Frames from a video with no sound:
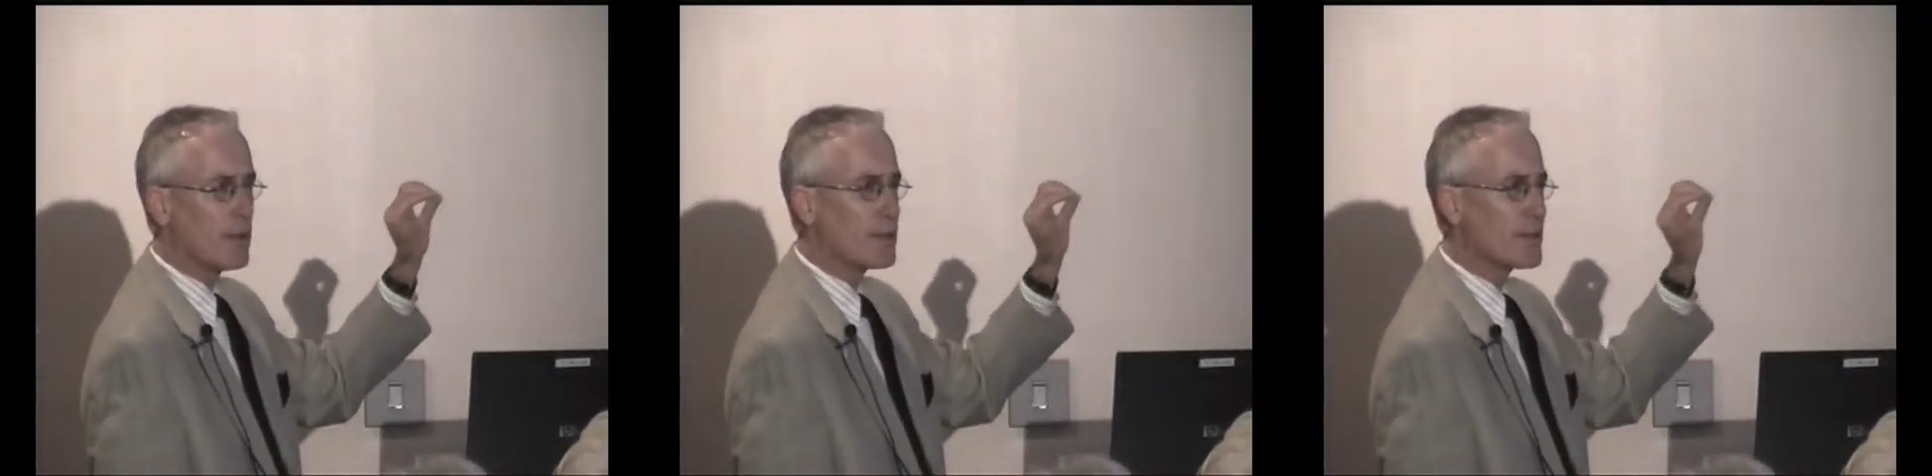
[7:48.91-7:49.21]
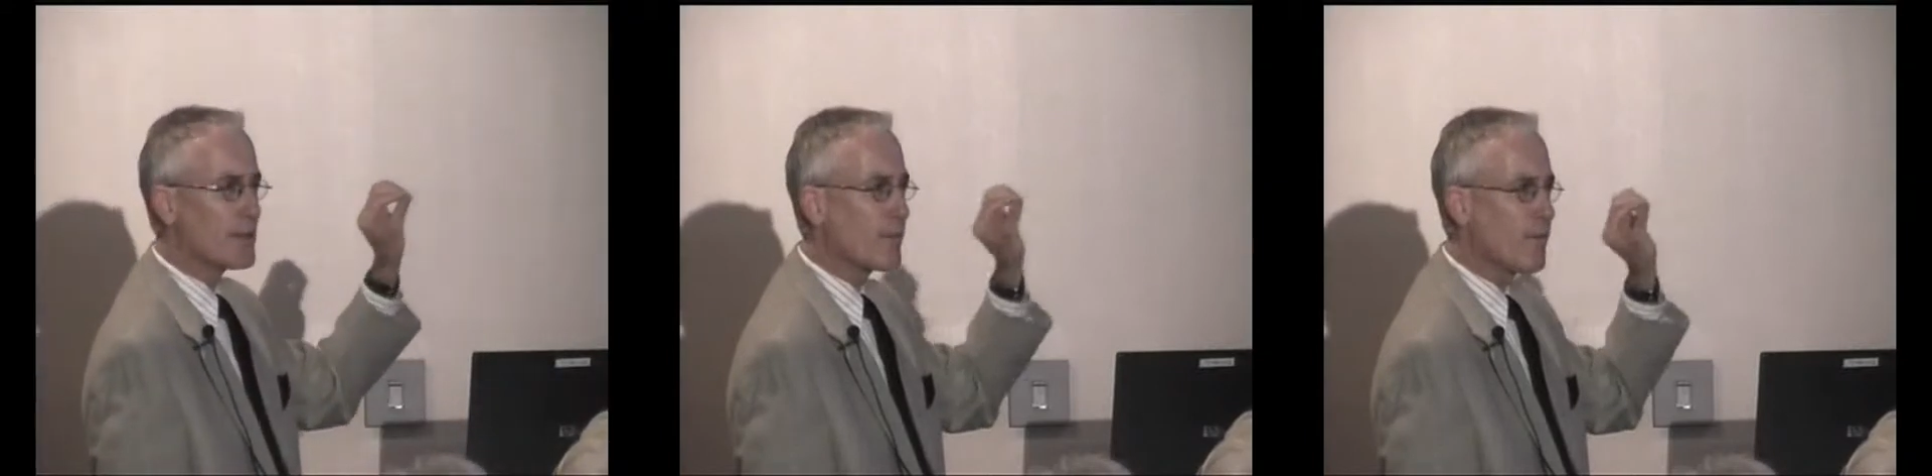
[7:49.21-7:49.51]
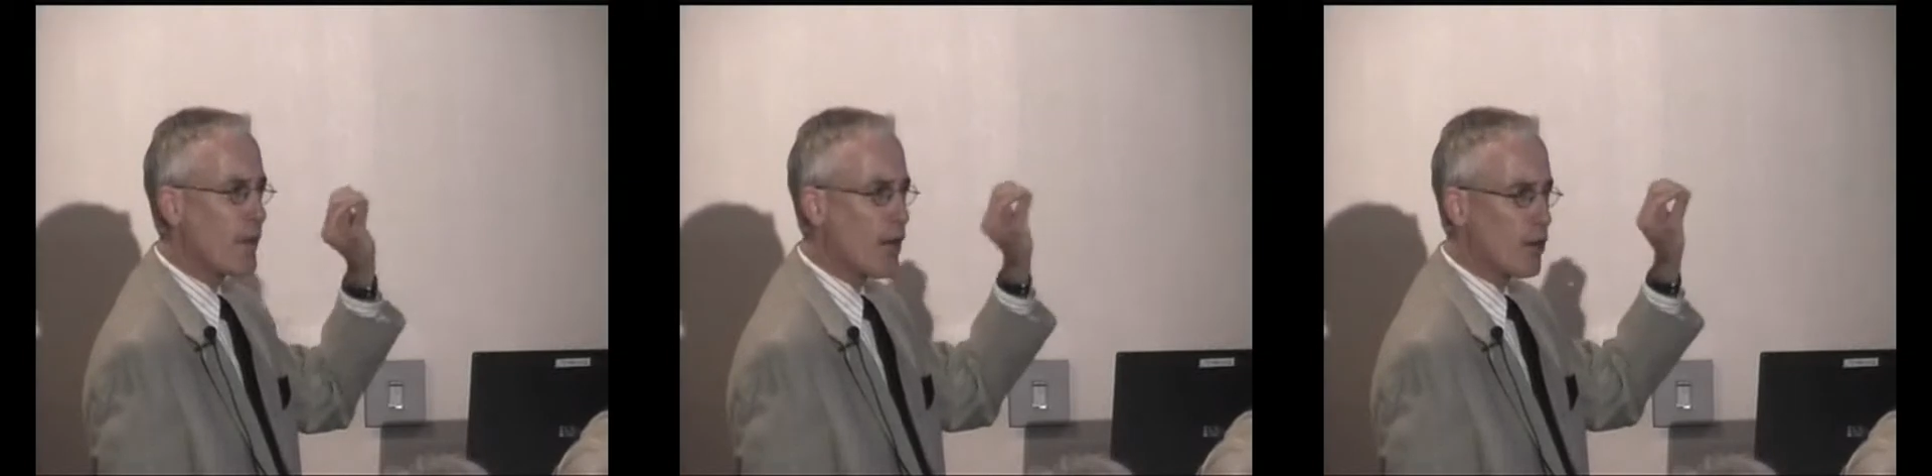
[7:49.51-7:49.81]
it's
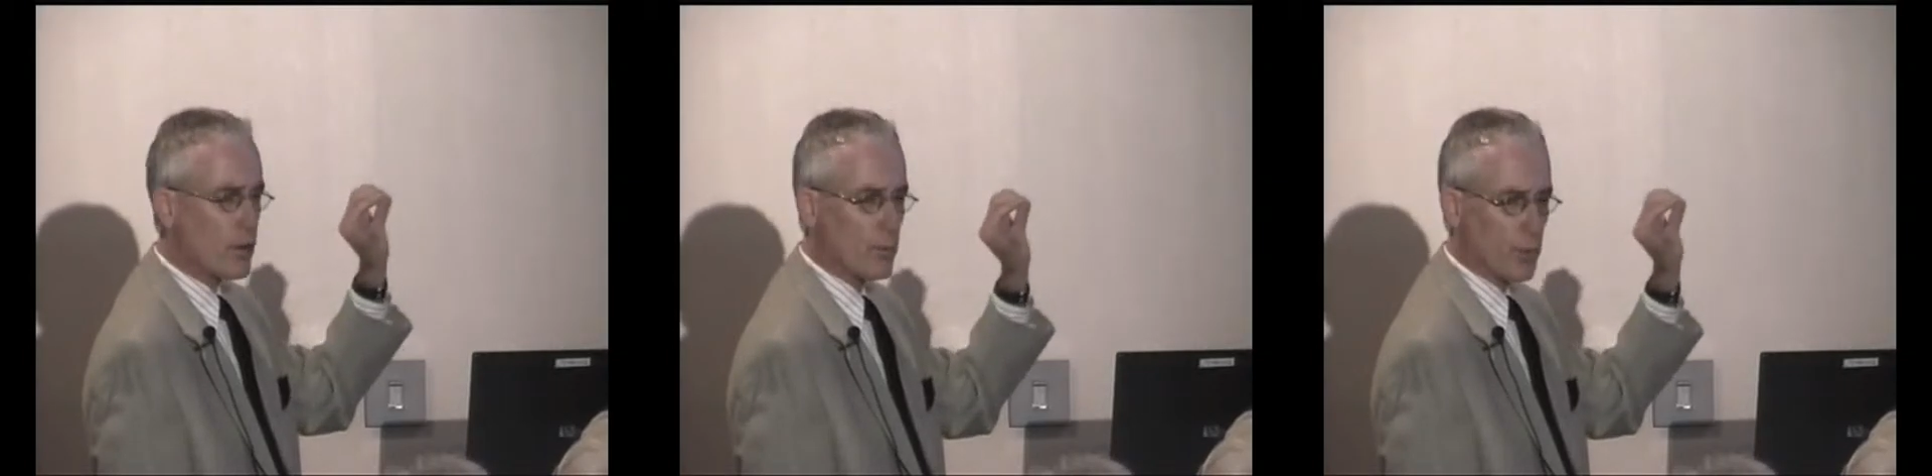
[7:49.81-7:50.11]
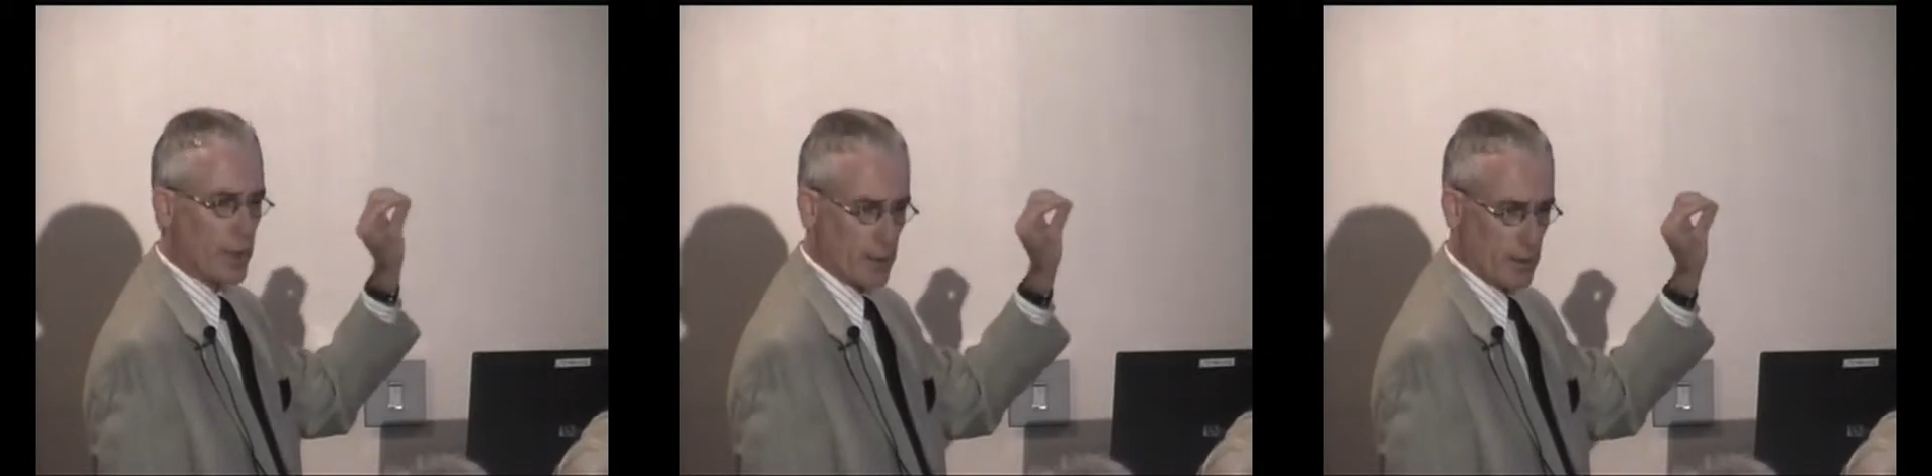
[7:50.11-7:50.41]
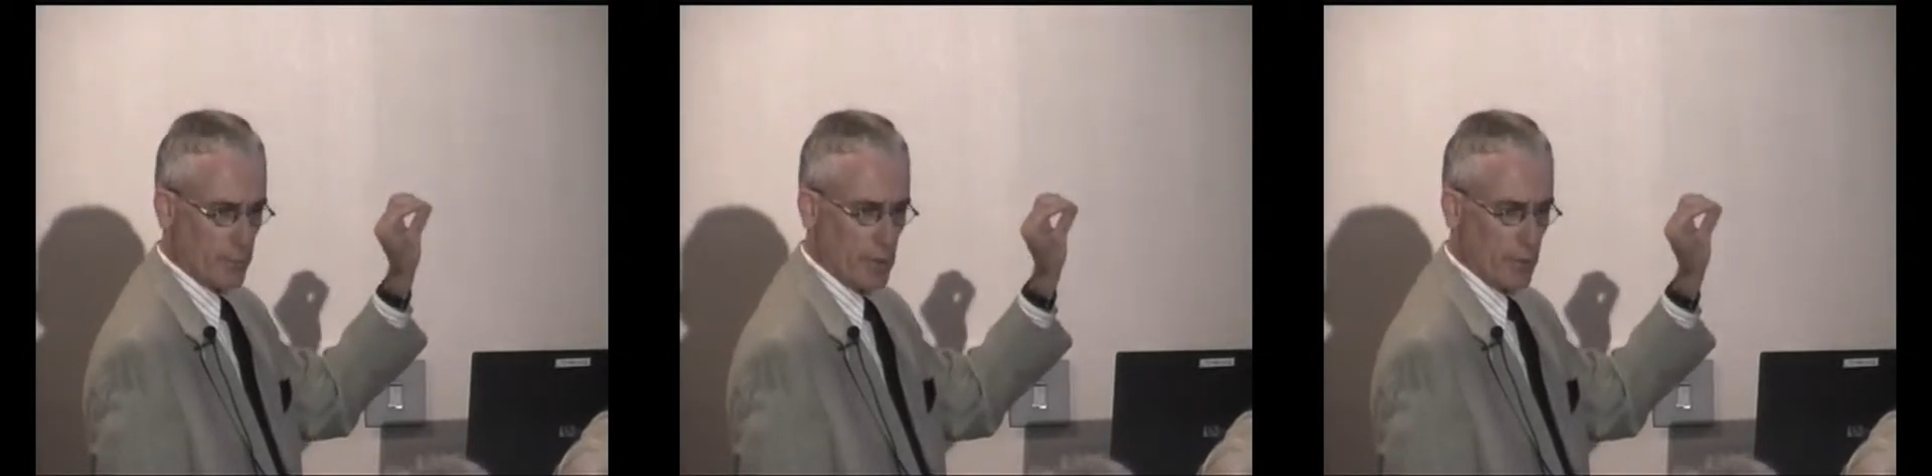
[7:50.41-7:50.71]
fair
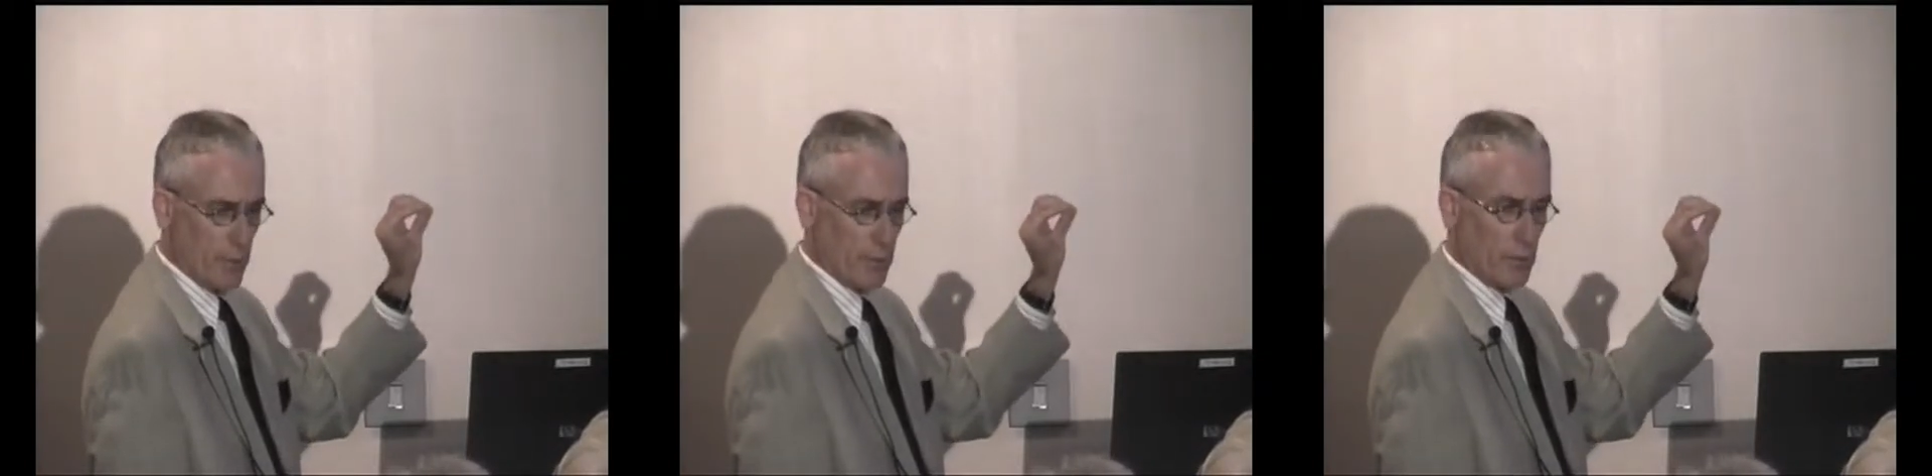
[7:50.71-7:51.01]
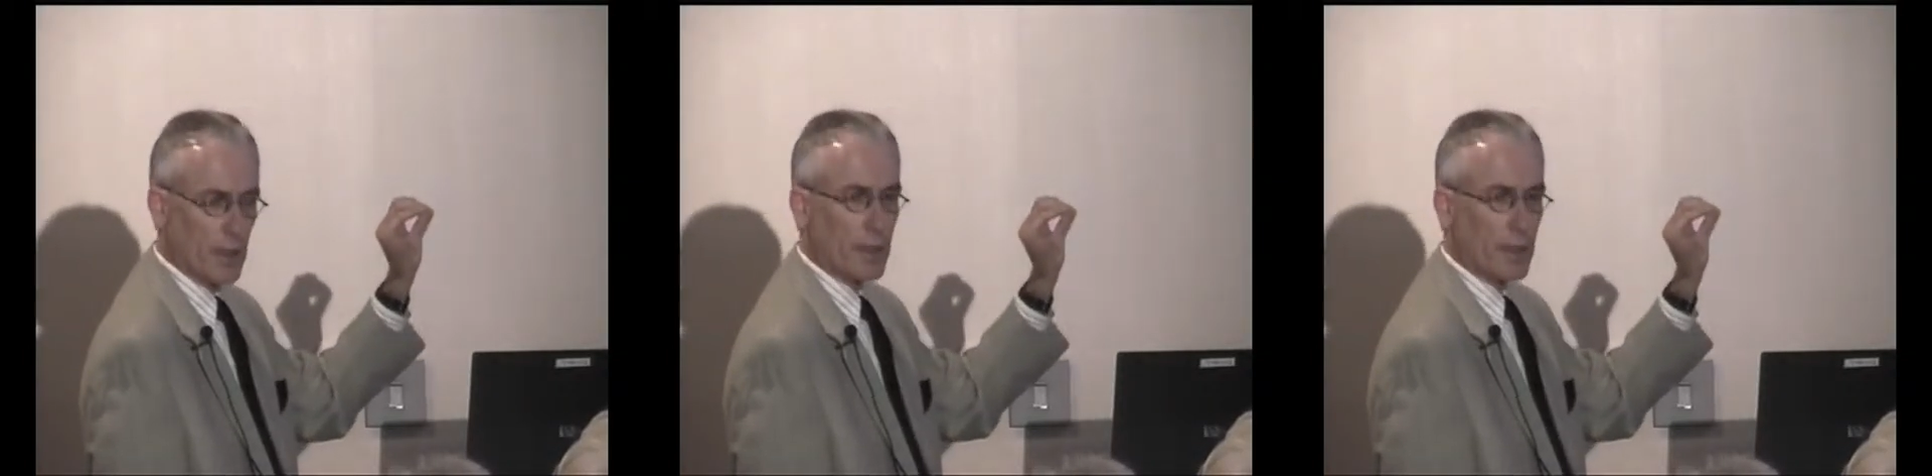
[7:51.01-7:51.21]
complected people.